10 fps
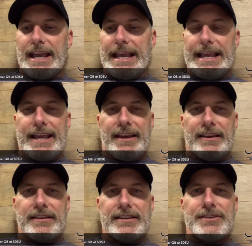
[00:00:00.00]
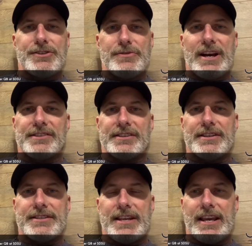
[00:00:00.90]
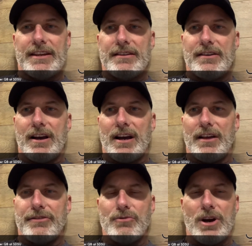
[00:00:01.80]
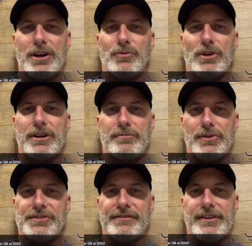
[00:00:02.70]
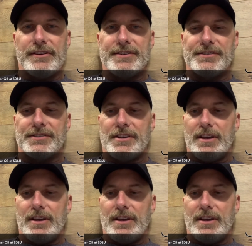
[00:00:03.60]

And in 2010, through hard work and perseverance,